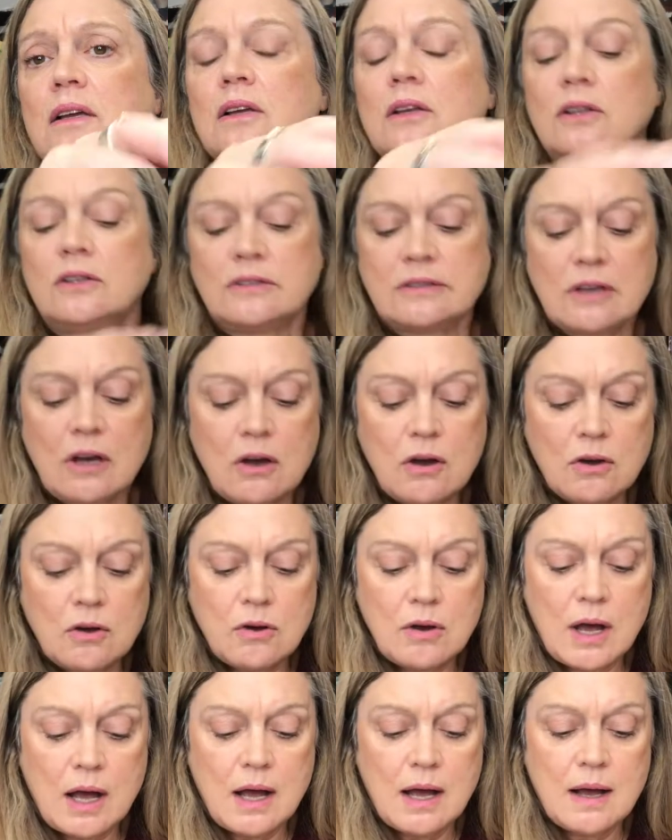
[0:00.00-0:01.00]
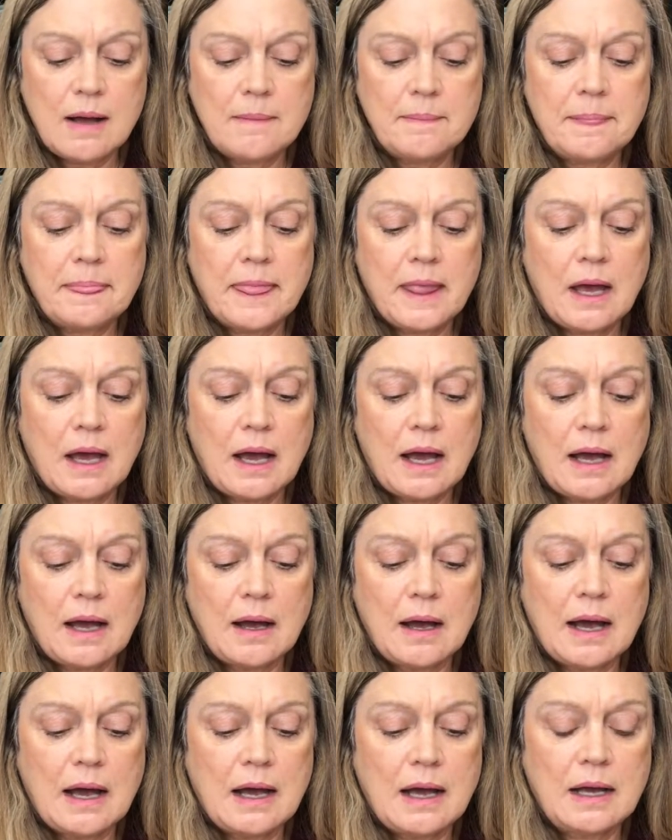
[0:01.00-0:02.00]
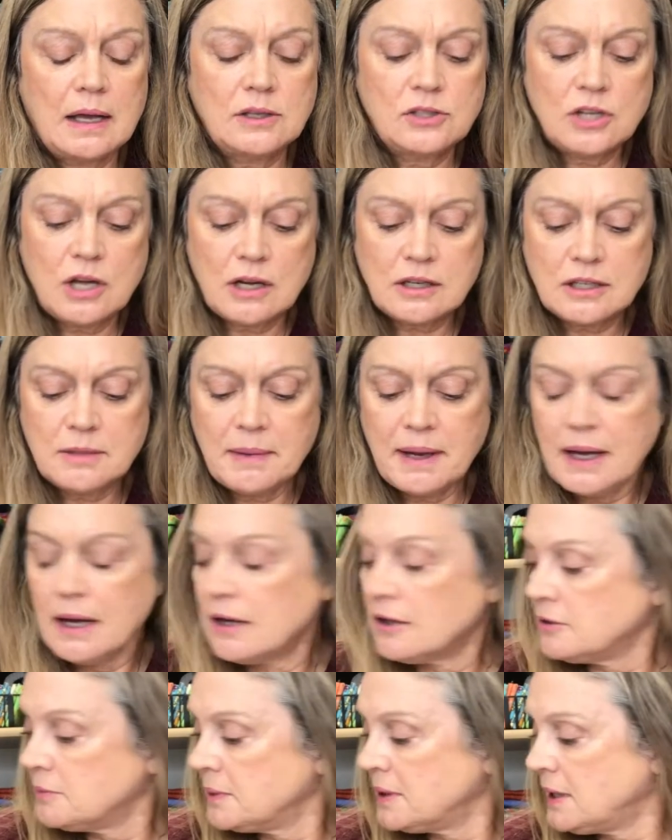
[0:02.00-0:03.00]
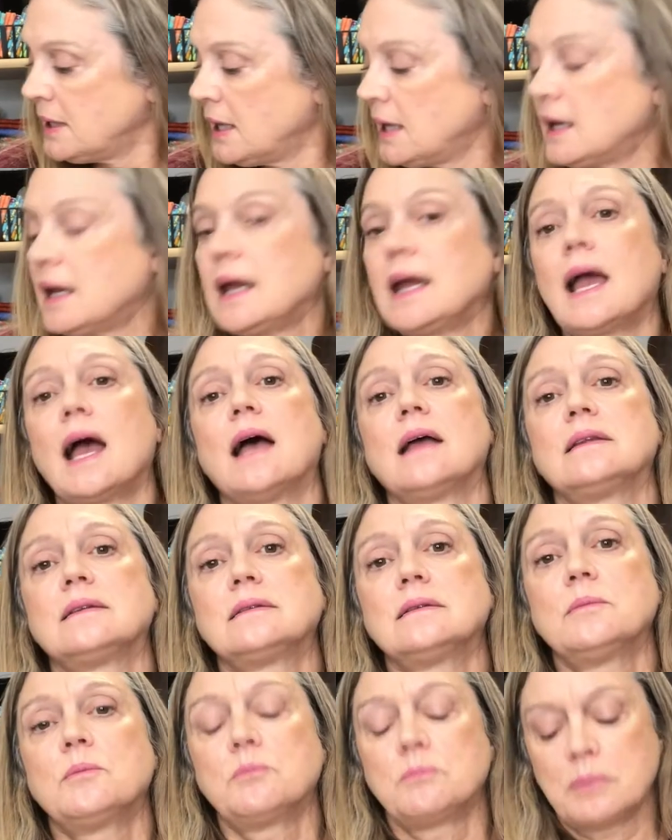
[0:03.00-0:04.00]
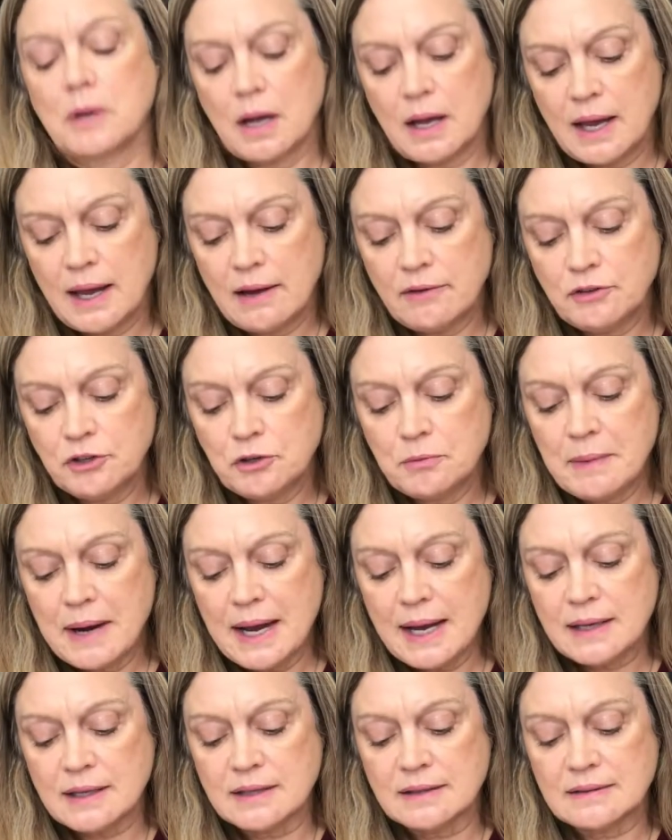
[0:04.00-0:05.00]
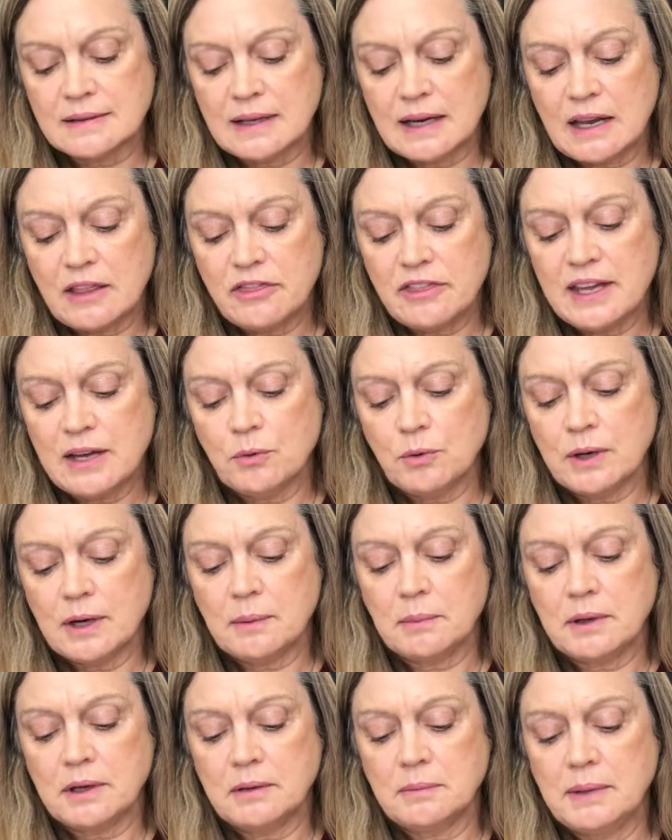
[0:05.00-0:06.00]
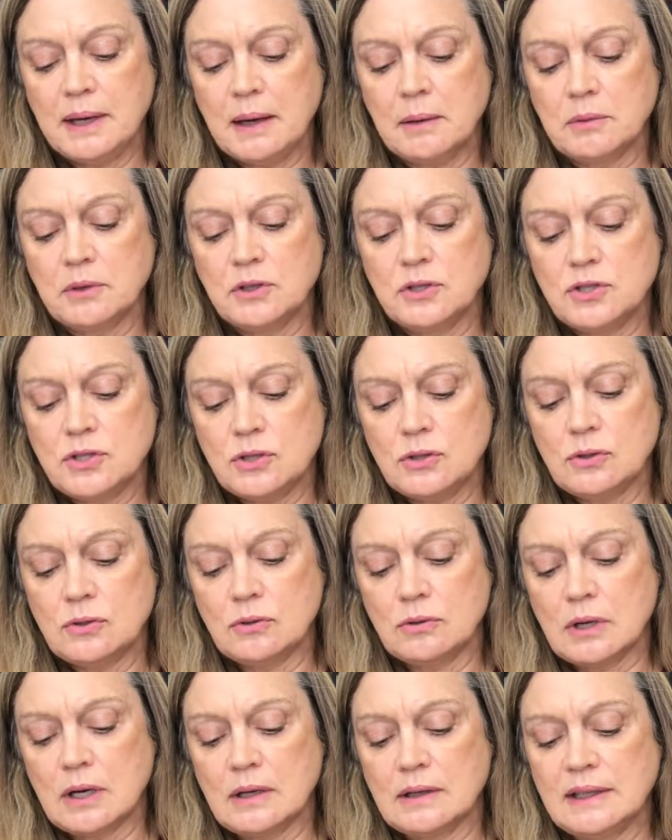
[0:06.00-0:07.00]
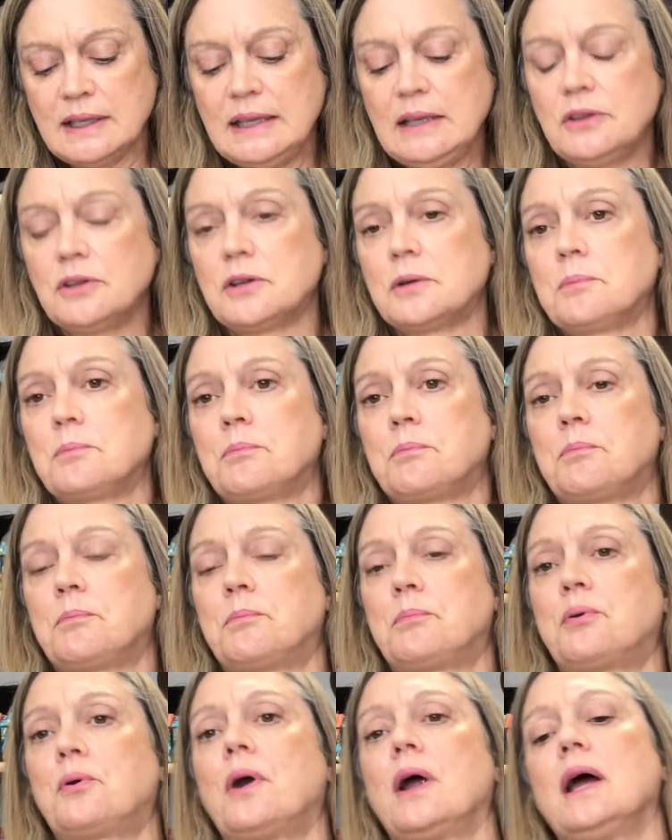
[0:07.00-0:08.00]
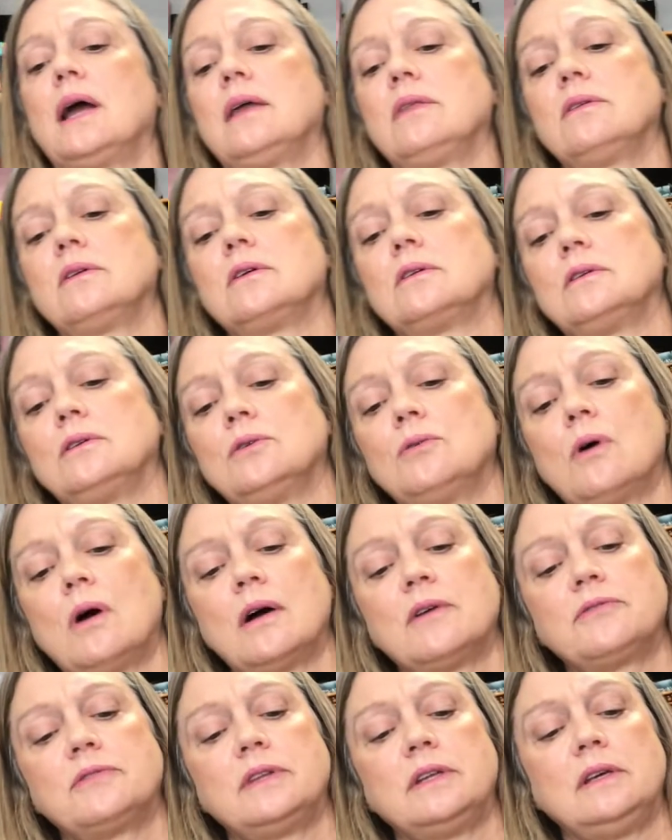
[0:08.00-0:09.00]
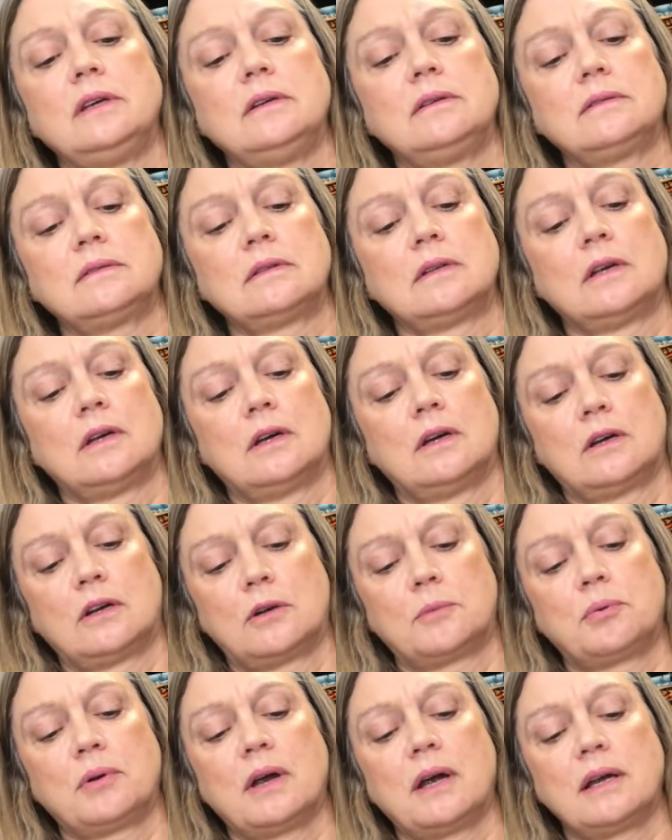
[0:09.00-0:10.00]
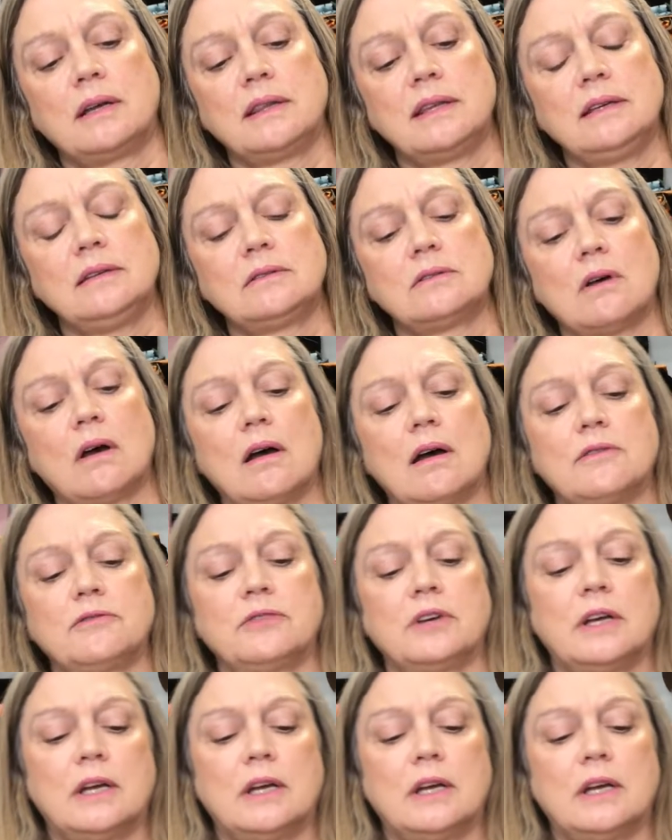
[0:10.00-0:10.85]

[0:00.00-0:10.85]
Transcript: So I talked to my husband, and I got some heavier magnets, and I think what I'm going to be able to do, I'll either pry the glue off these or pry these off,